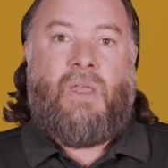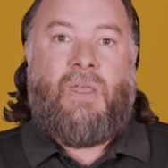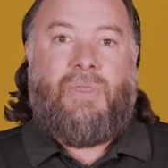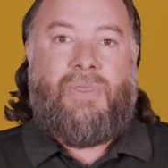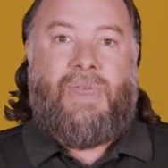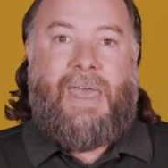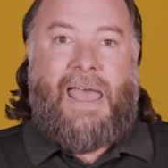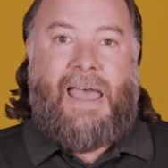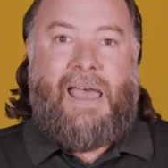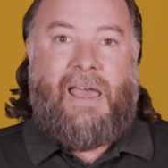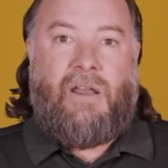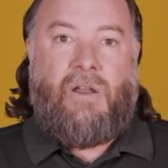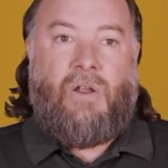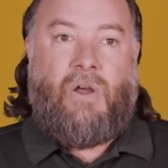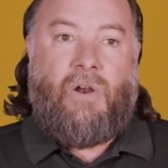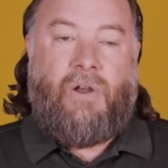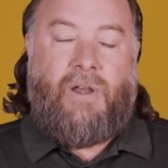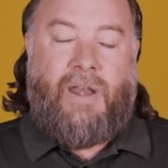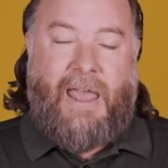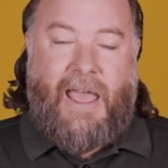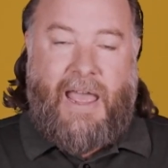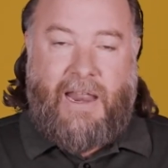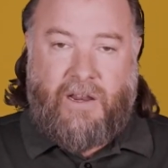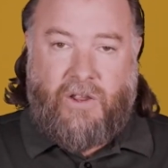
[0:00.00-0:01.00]
that are
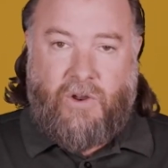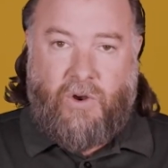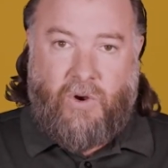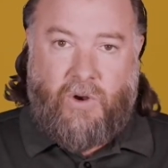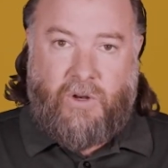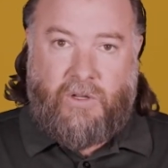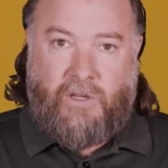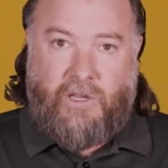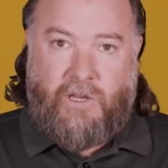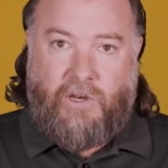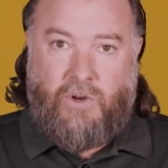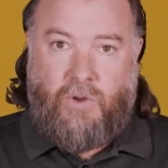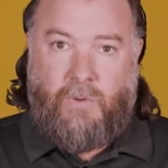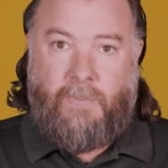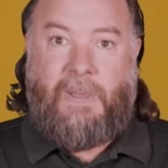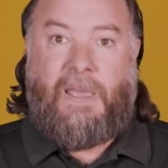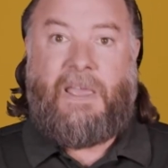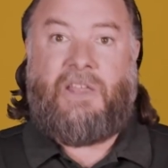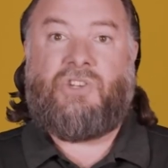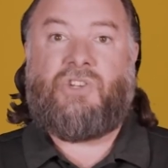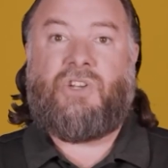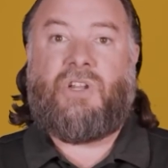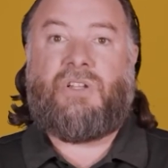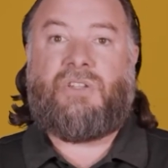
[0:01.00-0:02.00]
not currently new
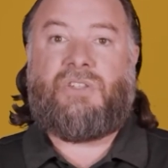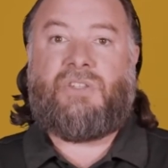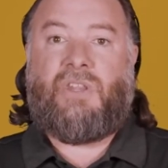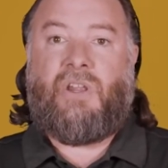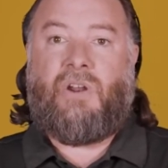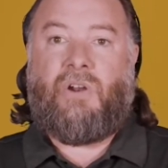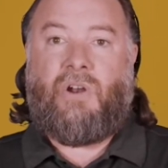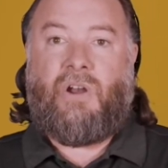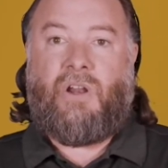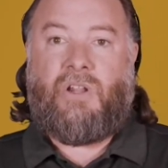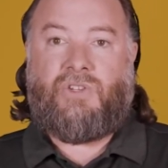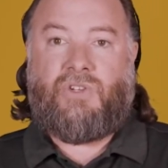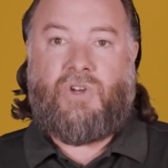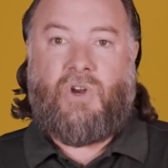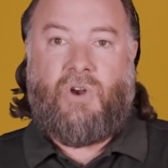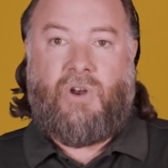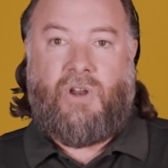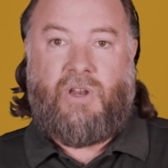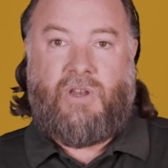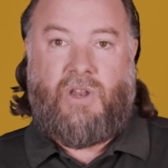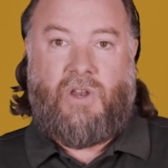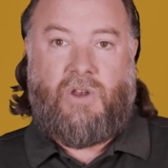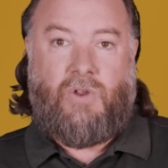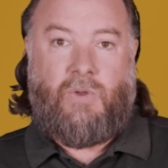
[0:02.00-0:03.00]
patients that are going to
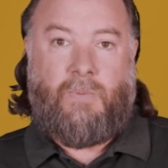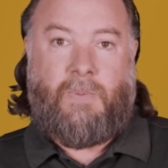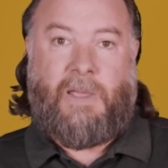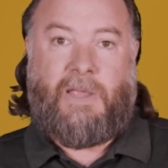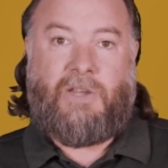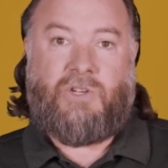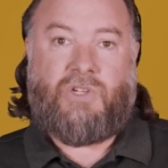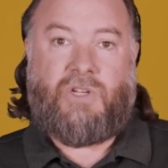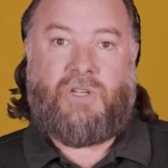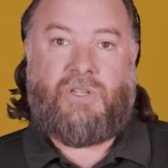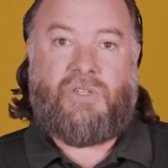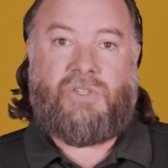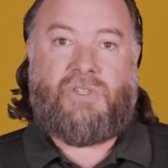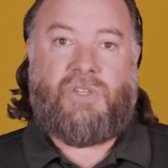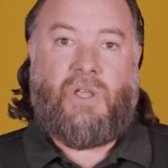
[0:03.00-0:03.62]
turn into new patients.